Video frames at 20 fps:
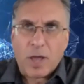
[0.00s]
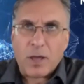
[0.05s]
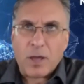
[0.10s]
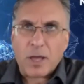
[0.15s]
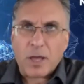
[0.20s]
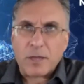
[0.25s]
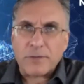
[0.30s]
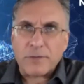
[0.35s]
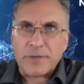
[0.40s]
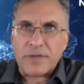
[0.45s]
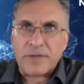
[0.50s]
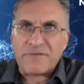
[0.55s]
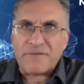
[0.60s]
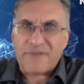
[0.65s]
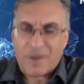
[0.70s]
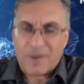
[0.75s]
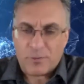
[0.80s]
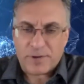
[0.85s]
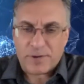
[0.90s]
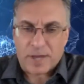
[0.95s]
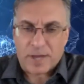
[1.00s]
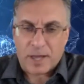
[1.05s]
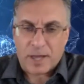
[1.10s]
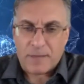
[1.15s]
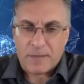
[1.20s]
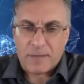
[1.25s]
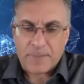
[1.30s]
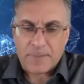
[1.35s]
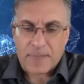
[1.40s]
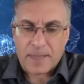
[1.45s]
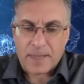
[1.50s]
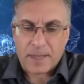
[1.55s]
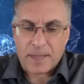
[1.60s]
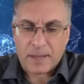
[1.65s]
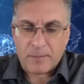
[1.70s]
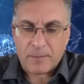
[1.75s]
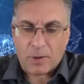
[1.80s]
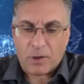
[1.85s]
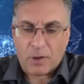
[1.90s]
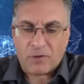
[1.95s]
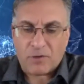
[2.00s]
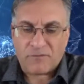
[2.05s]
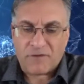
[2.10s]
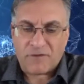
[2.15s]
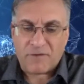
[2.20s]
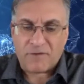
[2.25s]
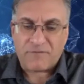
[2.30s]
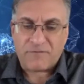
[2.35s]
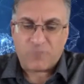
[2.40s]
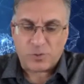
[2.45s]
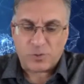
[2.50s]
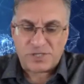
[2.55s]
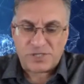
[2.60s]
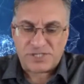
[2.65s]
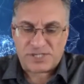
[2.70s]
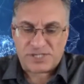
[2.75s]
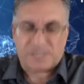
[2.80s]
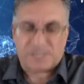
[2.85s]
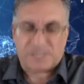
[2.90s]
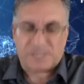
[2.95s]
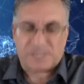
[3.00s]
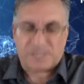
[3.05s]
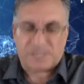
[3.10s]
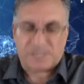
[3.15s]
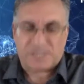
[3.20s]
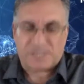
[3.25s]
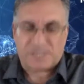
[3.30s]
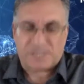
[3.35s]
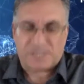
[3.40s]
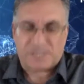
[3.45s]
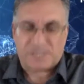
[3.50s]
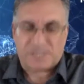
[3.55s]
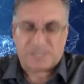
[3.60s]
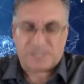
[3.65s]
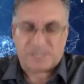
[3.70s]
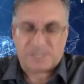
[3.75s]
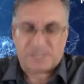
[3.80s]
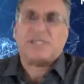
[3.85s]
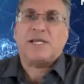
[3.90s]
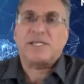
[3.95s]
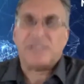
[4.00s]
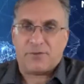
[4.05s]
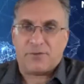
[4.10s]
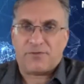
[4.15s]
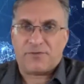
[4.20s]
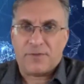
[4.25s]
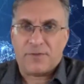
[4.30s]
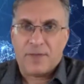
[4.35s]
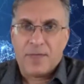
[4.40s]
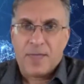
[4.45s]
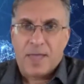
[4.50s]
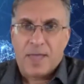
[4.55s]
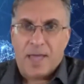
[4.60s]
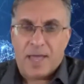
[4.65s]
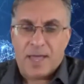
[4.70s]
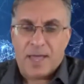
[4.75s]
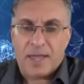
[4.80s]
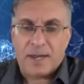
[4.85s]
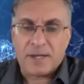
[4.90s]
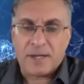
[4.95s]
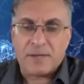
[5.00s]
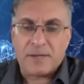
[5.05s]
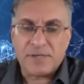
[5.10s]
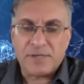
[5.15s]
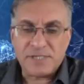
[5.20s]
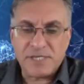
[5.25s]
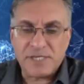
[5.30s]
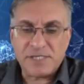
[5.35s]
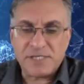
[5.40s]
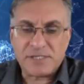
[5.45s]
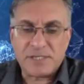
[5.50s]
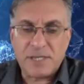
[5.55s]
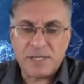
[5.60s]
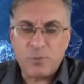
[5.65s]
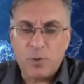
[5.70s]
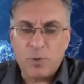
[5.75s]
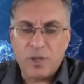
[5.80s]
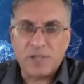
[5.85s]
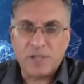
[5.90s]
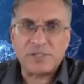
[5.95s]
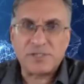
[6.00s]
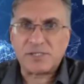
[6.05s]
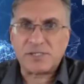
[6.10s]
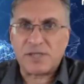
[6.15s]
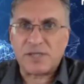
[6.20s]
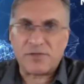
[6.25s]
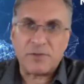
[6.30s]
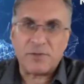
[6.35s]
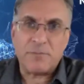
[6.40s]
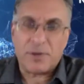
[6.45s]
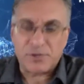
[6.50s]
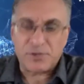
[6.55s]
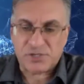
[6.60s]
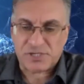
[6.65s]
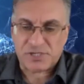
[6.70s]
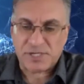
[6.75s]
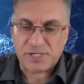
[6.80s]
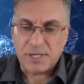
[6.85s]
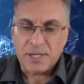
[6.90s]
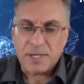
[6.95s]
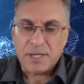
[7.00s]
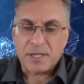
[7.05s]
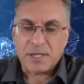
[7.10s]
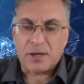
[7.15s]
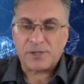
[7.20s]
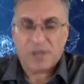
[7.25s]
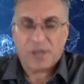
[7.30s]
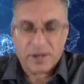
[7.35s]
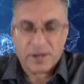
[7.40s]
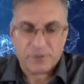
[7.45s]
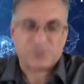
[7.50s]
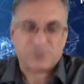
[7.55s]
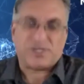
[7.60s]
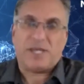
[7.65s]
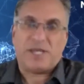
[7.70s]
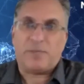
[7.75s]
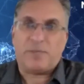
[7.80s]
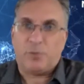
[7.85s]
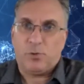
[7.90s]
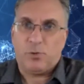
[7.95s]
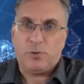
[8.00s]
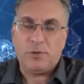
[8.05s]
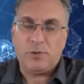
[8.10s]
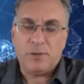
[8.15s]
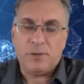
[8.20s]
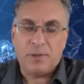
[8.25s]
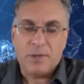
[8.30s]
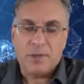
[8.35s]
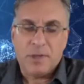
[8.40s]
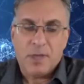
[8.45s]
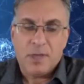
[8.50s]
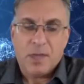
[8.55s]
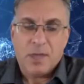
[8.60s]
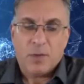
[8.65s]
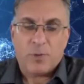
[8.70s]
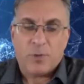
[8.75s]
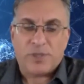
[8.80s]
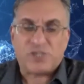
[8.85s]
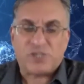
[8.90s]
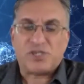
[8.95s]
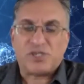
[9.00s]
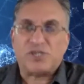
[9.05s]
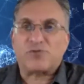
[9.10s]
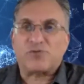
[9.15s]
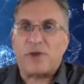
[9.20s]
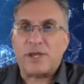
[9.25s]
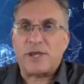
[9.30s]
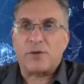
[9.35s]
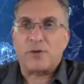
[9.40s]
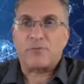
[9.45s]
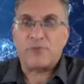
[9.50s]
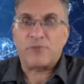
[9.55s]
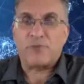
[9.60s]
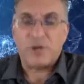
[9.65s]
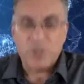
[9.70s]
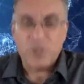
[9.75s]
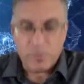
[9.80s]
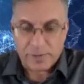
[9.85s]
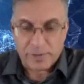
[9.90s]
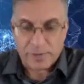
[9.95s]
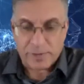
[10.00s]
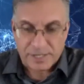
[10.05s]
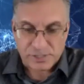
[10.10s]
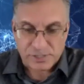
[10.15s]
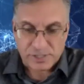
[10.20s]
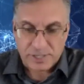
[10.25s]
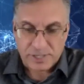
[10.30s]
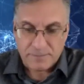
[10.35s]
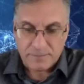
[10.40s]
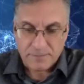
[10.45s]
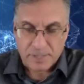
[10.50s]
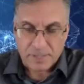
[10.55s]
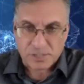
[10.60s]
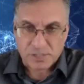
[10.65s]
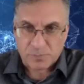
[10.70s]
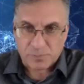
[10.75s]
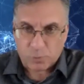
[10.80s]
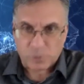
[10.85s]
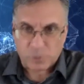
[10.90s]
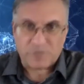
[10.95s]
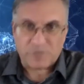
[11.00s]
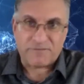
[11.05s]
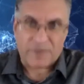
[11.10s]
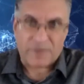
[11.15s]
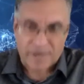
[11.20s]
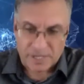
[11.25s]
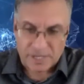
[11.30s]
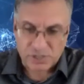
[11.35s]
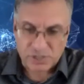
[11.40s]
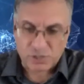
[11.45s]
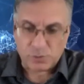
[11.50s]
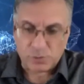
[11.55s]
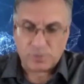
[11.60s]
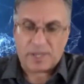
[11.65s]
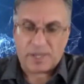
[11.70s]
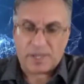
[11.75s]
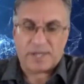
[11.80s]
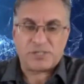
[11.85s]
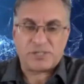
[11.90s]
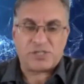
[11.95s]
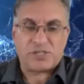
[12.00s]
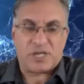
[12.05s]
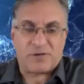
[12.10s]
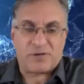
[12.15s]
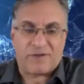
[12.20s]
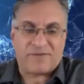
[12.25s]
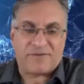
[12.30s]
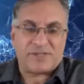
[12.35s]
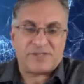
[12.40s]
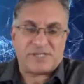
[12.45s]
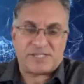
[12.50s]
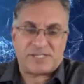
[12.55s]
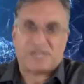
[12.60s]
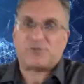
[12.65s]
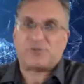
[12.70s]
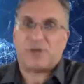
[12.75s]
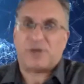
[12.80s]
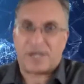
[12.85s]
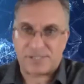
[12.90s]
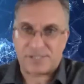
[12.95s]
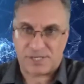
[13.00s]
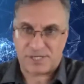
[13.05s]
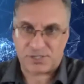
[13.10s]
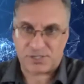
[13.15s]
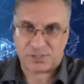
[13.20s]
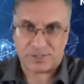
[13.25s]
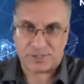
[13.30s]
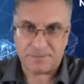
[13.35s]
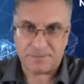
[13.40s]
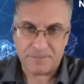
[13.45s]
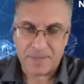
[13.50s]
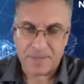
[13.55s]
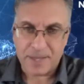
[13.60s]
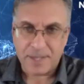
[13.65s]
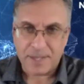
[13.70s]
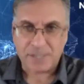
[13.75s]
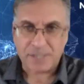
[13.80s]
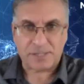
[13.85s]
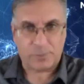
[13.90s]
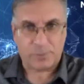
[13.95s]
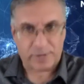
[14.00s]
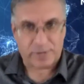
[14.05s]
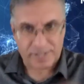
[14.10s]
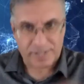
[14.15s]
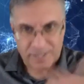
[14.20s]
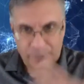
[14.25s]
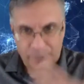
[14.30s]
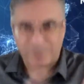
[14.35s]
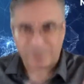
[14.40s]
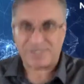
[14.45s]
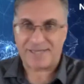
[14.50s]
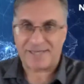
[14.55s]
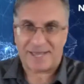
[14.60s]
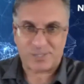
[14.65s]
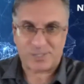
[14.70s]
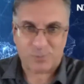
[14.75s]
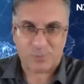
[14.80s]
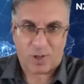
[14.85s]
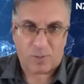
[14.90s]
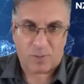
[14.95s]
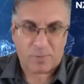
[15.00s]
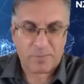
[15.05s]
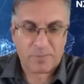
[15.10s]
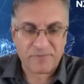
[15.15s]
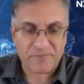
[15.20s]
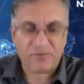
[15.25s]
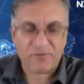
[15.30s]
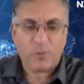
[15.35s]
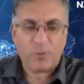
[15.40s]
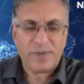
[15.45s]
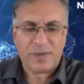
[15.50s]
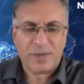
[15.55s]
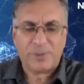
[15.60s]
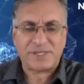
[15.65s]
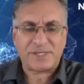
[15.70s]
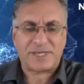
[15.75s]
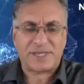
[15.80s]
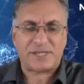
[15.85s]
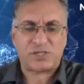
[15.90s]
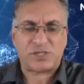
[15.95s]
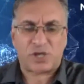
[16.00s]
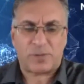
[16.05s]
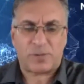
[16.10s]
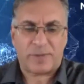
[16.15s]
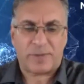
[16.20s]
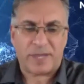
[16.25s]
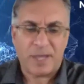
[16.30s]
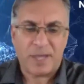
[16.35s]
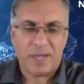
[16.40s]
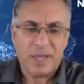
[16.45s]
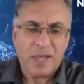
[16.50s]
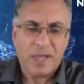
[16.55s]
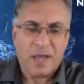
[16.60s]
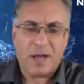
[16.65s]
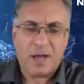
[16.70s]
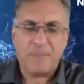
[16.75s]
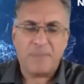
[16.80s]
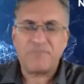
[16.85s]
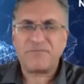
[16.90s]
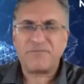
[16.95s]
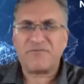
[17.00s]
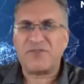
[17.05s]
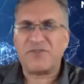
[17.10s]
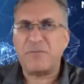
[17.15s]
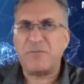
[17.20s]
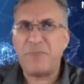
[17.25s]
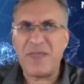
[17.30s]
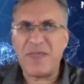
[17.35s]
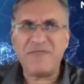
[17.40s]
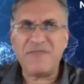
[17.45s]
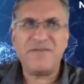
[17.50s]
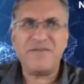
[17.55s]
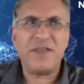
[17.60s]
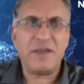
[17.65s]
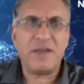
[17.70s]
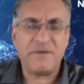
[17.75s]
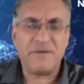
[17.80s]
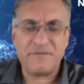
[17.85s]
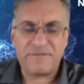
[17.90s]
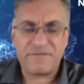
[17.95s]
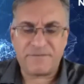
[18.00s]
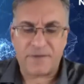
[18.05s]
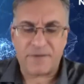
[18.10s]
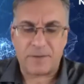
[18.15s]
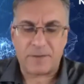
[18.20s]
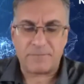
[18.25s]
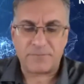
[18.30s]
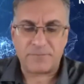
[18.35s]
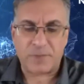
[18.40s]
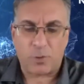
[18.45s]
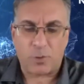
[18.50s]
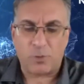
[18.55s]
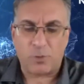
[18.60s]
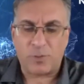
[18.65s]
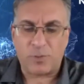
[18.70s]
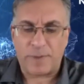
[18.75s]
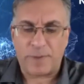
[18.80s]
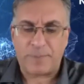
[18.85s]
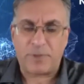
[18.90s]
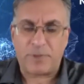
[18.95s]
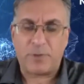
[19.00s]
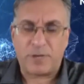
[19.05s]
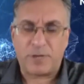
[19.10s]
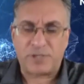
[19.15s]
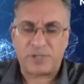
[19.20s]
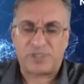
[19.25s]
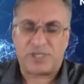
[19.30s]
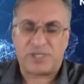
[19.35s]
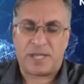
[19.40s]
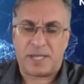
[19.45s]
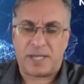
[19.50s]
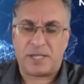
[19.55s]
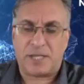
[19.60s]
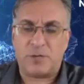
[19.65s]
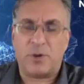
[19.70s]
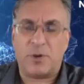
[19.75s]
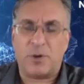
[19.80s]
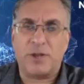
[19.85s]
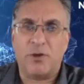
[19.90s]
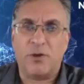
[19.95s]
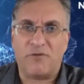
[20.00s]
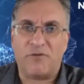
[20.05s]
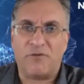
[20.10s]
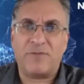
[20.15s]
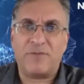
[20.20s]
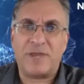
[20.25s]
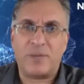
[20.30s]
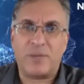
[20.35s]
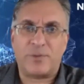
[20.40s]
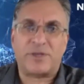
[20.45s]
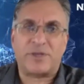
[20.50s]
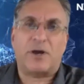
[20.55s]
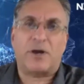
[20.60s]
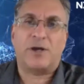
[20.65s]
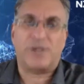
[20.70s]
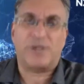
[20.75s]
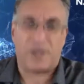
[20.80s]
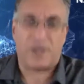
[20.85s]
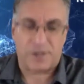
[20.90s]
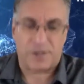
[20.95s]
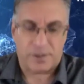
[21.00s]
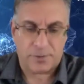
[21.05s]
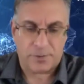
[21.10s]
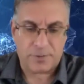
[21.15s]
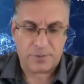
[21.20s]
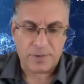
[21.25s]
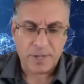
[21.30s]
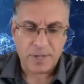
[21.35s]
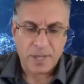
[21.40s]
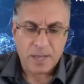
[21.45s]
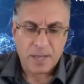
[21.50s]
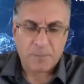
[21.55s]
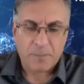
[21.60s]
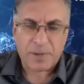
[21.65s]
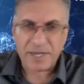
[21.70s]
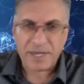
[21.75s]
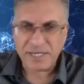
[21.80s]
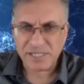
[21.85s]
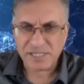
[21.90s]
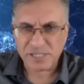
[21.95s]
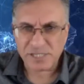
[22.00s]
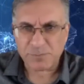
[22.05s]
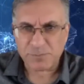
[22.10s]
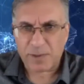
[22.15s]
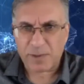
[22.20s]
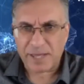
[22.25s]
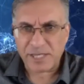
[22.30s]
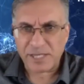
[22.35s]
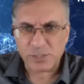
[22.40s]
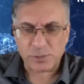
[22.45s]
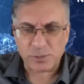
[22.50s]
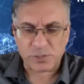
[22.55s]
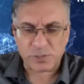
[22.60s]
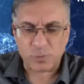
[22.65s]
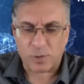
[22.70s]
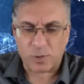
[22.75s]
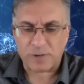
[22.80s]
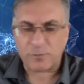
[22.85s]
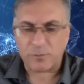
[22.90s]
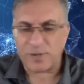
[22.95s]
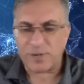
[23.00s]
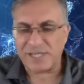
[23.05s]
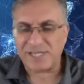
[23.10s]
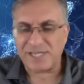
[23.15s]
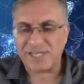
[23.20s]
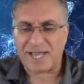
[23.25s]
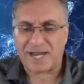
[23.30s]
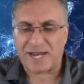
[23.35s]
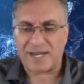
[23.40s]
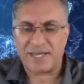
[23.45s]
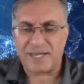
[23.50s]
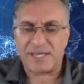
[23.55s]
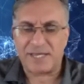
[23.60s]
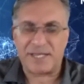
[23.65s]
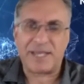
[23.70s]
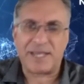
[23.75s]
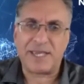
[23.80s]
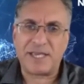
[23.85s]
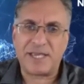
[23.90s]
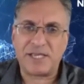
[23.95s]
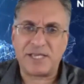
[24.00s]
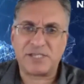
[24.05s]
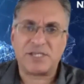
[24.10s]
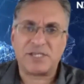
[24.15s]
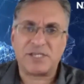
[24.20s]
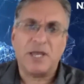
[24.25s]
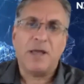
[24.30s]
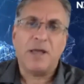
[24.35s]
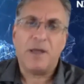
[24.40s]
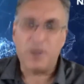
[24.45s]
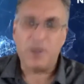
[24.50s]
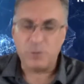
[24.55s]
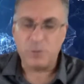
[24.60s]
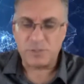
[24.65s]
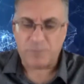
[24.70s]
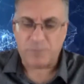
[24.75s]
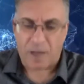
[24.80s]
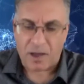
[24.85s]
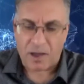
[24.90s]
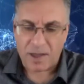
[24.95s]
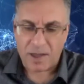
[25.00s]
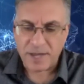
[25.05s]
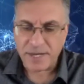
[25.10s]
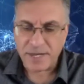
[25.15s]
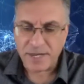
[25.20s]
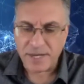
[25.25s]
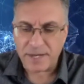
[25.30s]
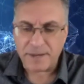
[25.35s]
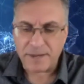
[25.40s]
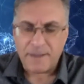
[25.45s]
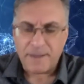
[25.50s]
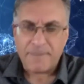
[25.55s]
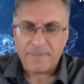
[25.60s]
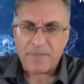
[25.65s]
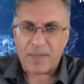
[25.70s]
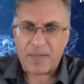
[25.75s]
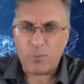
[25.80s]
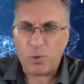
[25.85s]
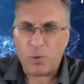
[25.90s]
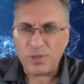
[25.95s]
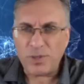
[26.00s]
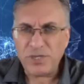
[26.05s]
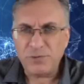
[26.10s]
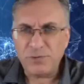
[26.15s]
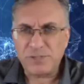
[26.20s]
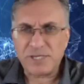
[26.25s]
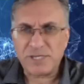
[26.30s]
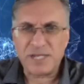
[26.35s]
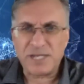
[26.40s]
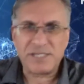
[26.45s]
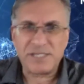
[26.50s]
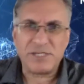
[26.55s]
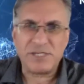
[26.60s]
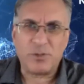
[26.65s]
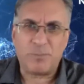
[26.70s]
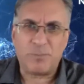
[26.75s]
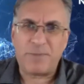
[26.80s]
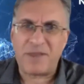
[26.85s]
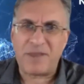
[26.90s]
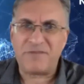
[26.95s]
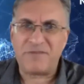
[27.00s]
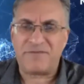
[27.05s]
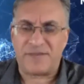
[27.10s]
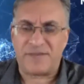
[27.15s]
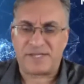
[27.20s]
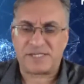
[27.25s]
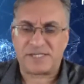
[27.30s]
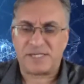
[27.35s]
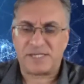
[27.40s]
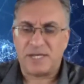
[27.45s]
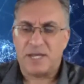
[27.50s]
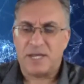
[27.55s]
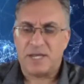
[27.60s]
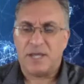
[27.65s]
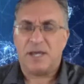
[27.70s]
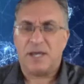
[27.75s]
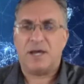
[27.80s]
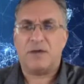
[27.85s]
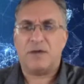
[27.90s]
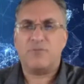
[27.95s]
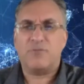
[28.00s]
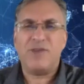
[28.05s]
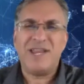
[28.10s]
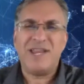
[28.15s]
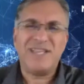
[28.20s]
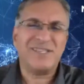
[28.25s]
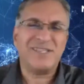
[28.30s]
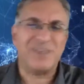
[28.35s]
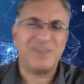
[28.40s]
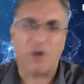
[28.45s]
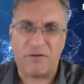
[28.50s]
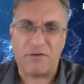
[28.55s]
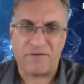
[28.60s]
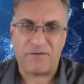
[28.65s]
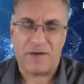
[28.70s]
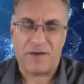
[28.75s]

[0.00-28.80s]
the founder uh, of forty-six South, and this is the world's southernmost Cardano stake pool, which is running on renewable energy and supporting financial and geographic decentralization. So we're going to go into that as well. But before we go into that, Jeremy, um, for the benefit of um, all the people who are listening and who are not familiar with Cardano, please explain to us what, what exactly it is, who is behind it, and what utility or benefits uh, really does it offer?